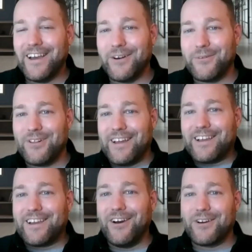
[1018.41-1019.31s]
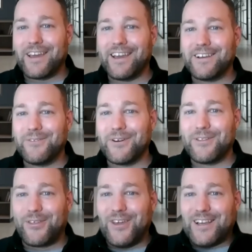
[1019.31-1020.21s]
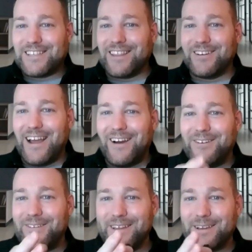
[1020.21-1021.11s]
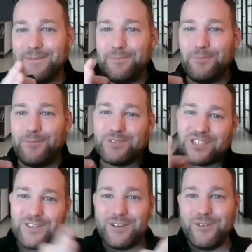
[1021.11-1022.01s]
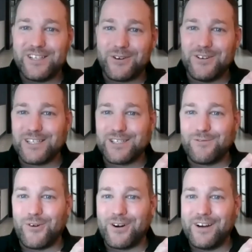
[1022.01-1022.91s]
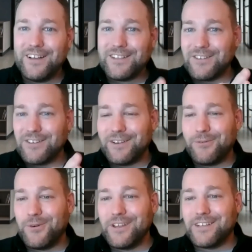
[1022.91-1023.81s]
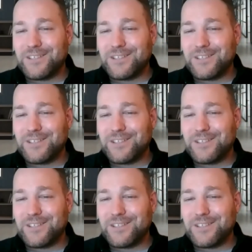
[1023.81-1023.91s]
And we're like, okay, what are the things that they're now like shifting resources for? So it really does